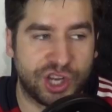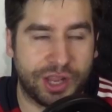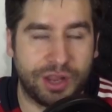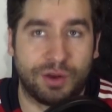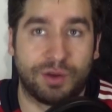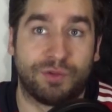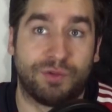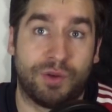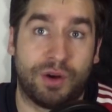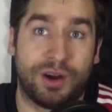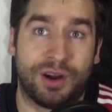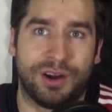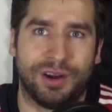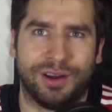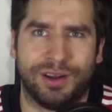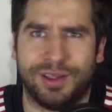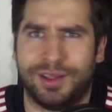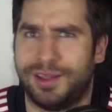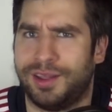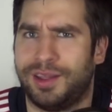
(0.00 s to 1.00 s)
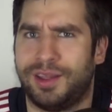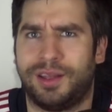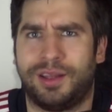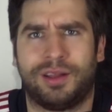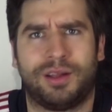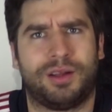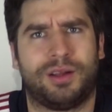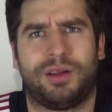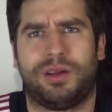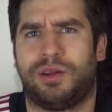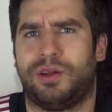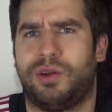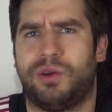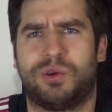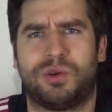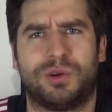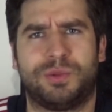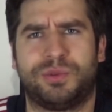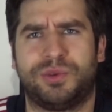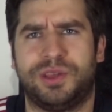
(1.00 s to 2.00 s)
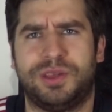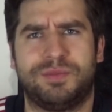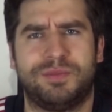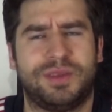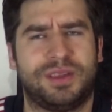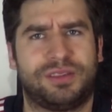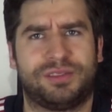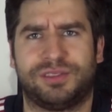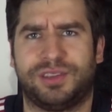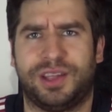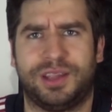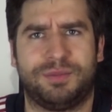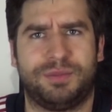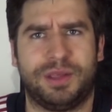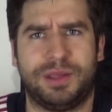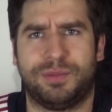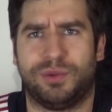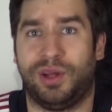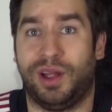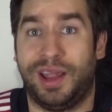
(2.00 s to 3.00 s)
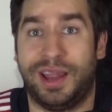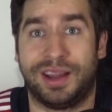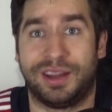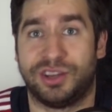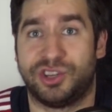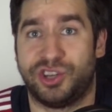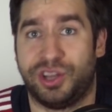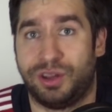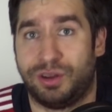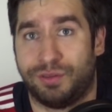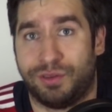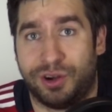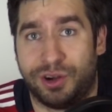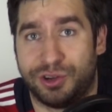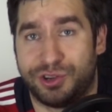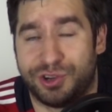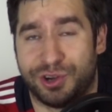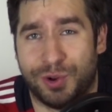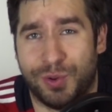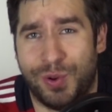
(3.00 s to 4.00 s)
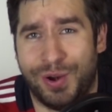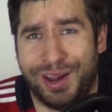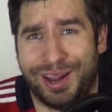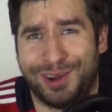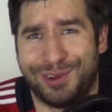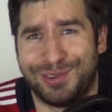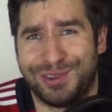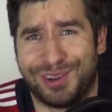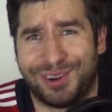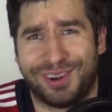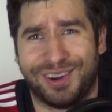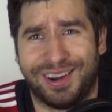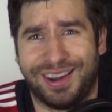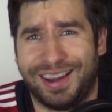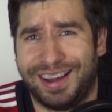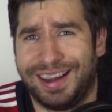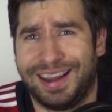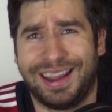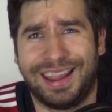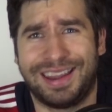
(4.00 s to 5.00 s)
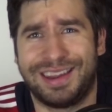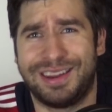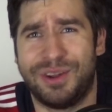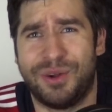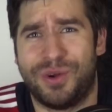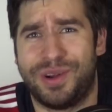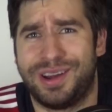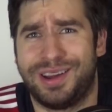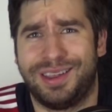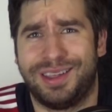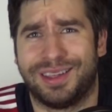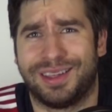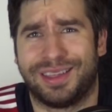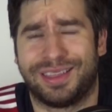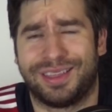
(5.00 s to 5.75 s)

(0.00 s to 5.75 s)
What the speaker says: Che Guevara horribly misled people. I had a Che Guevara shirt when I was younger. I had no idea.